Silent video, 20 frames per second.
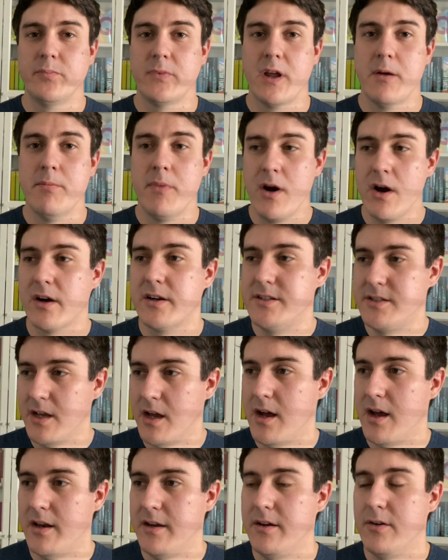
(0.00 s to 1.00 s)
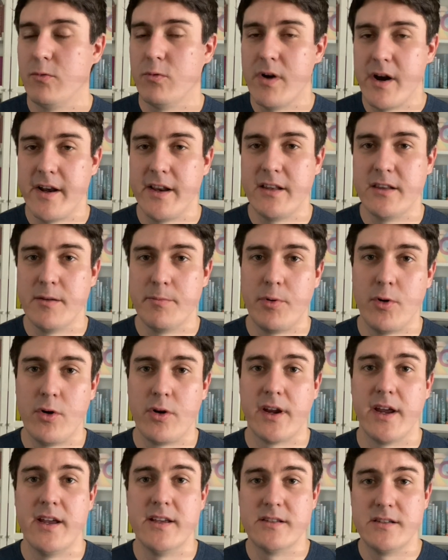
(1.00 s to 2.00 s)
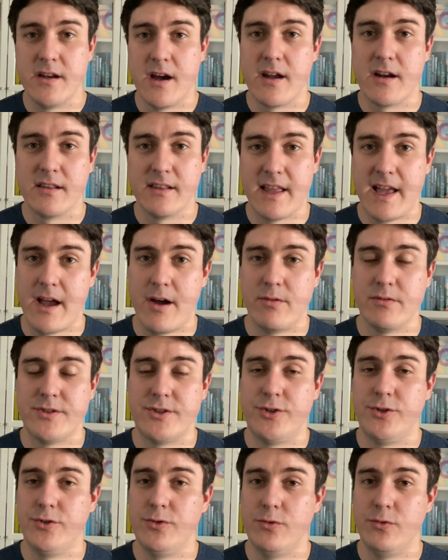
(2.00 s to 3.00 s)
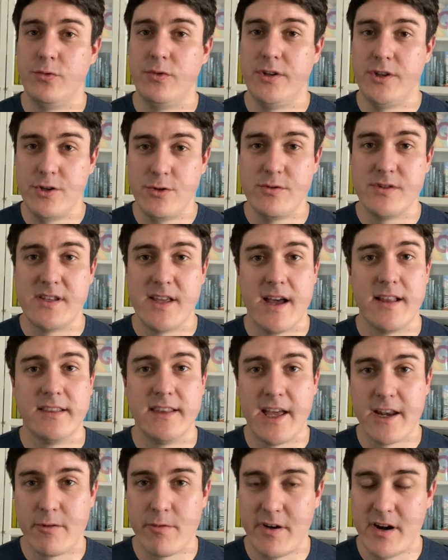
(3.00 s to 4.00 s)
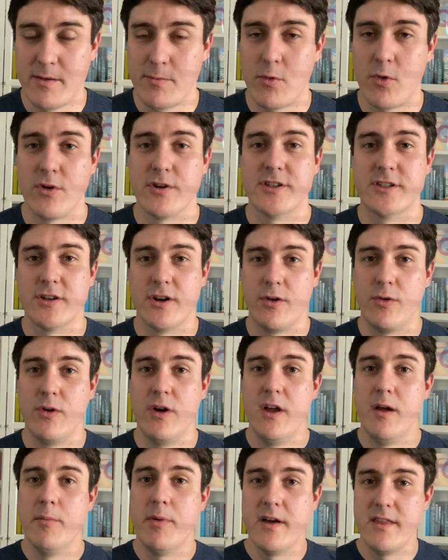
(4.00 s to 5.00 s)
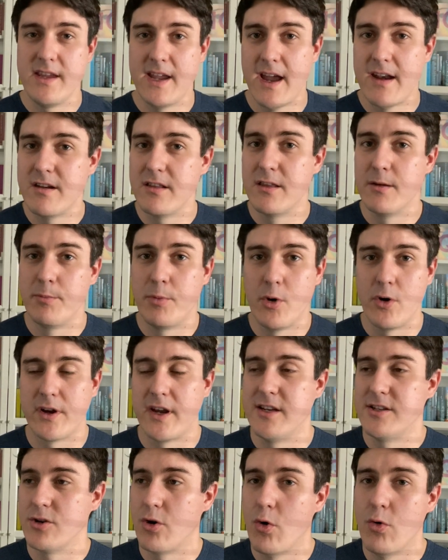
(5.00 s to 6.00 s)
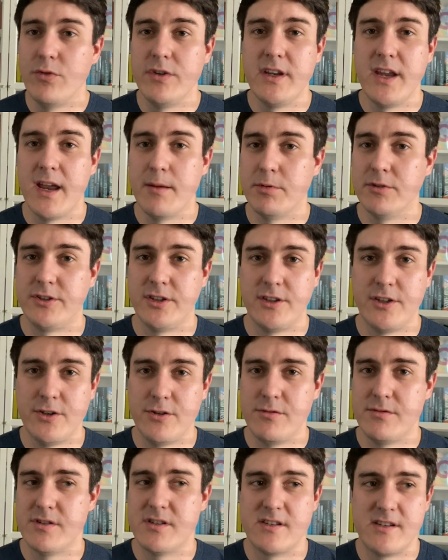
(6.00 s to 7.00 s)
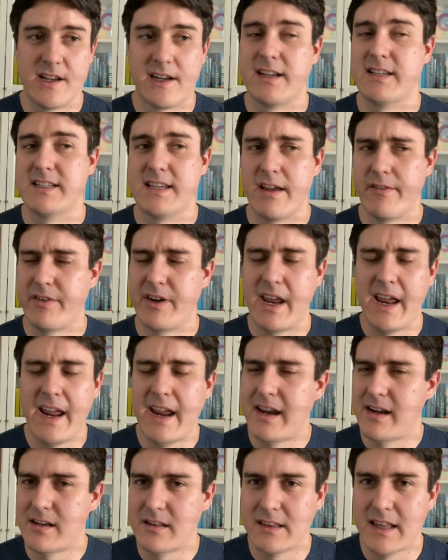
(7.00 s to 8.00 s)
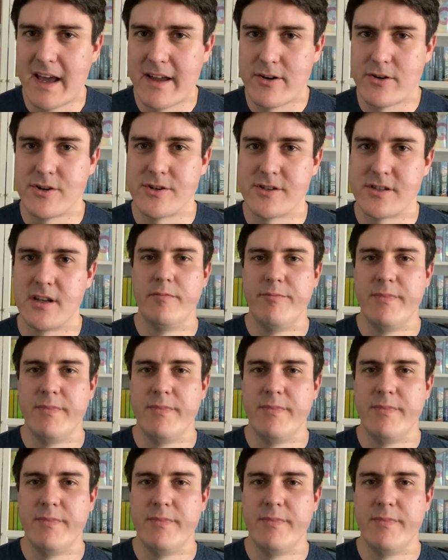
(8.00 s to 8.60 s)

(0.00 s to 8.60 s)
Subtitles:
Mark Dunn, writing the book, is not allowed to use that letter anymore. So by the end of the book, he's only able to use 6, 7, 8 letters.